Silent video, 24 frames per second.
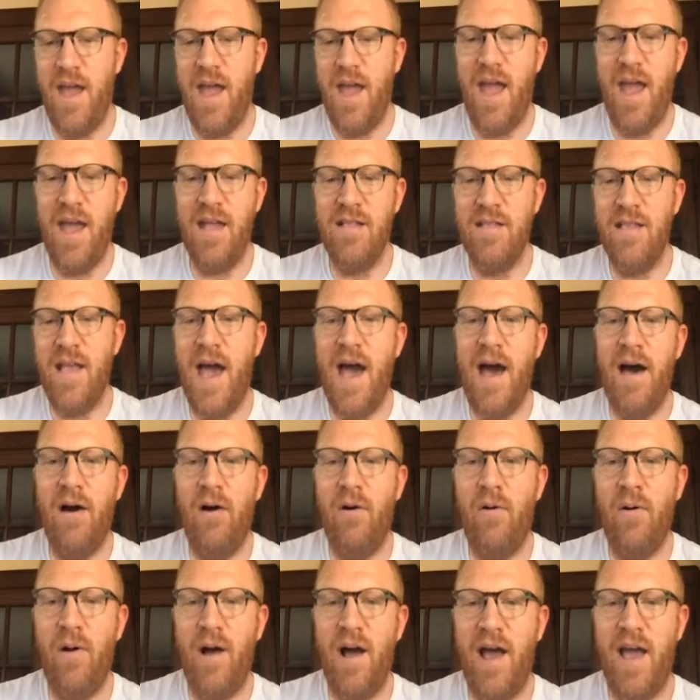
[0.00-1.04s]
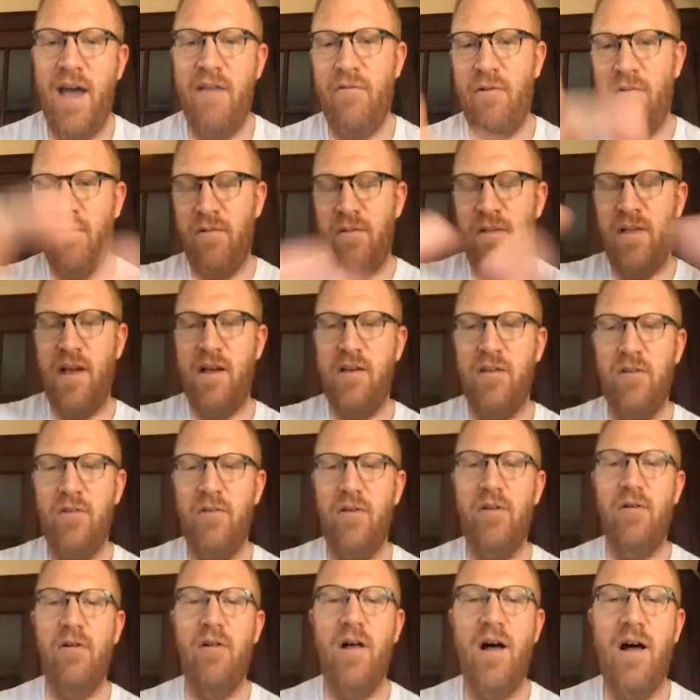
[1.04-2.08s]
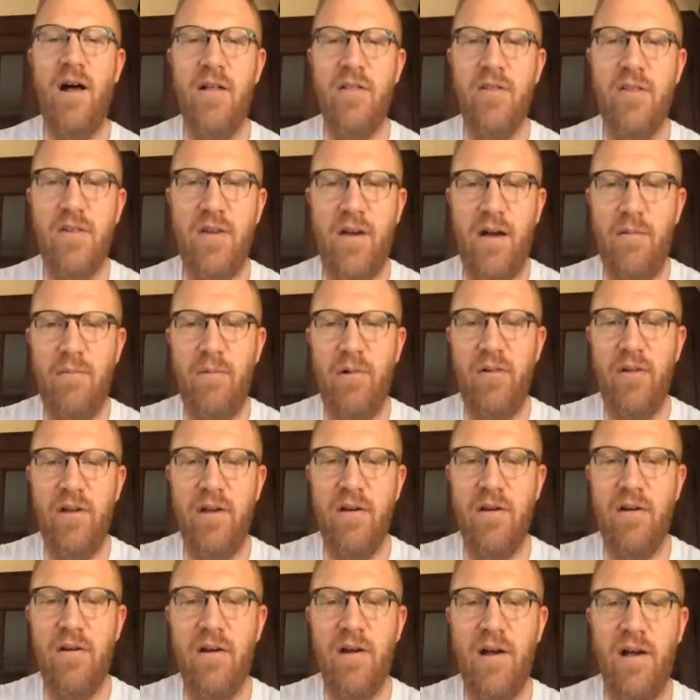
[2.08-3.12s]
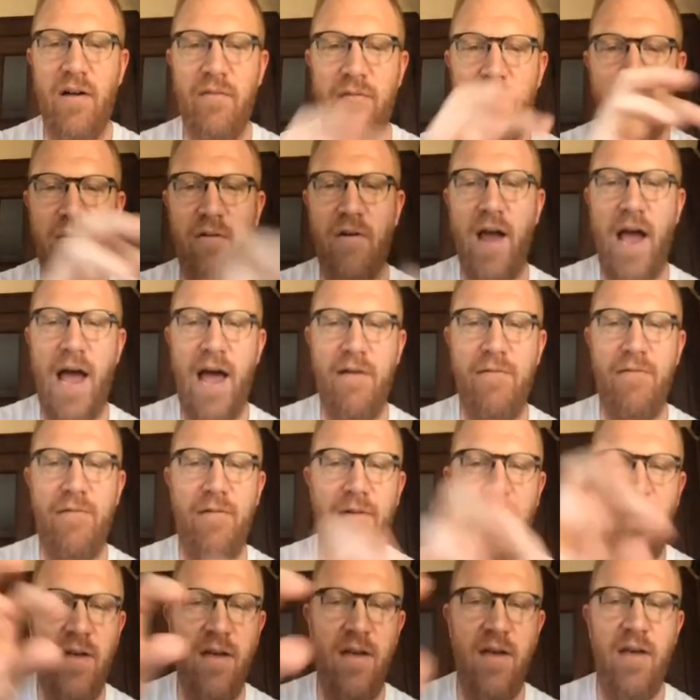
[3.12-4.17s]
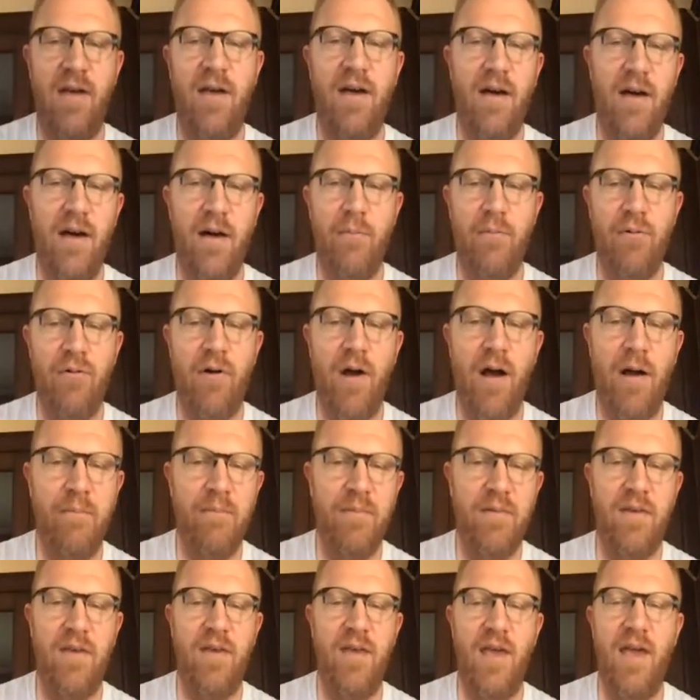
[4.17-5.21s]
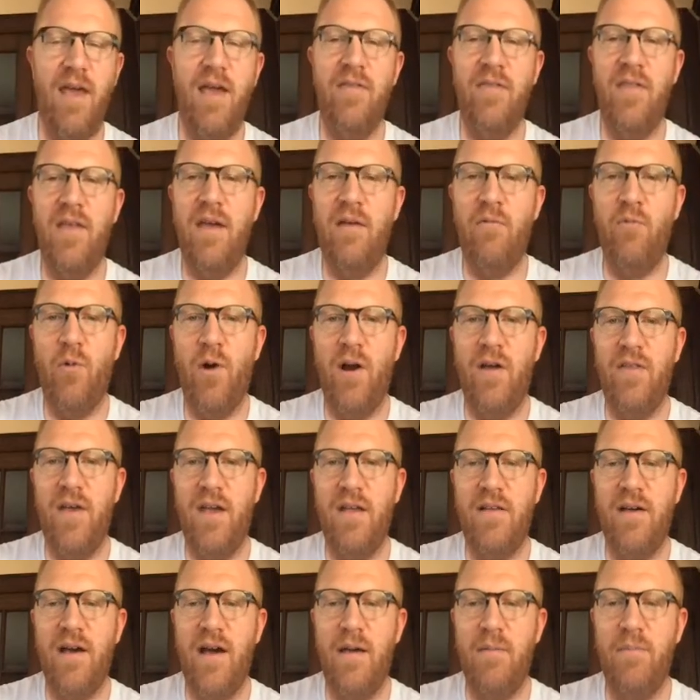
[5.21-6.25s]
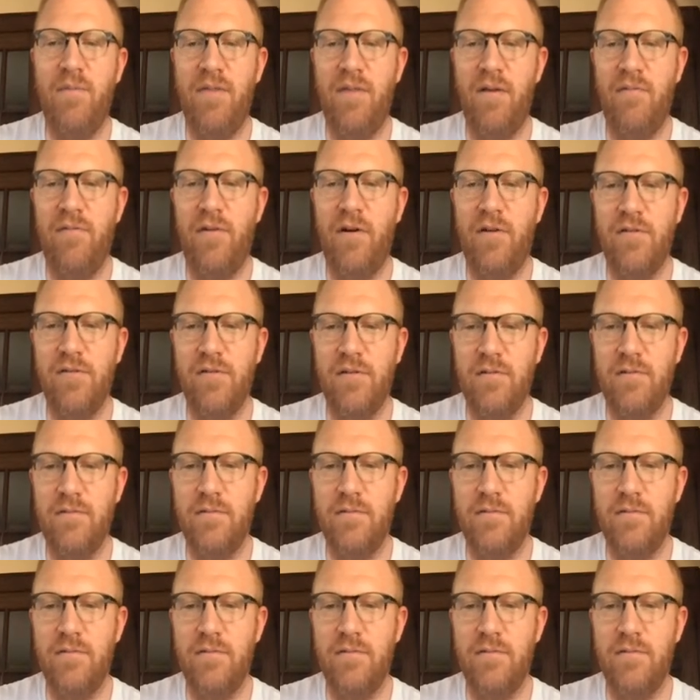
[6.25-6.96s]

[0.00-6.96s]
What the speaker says: And now I have a nice little ensemble here of a graph, a prompt, and then where they type the function.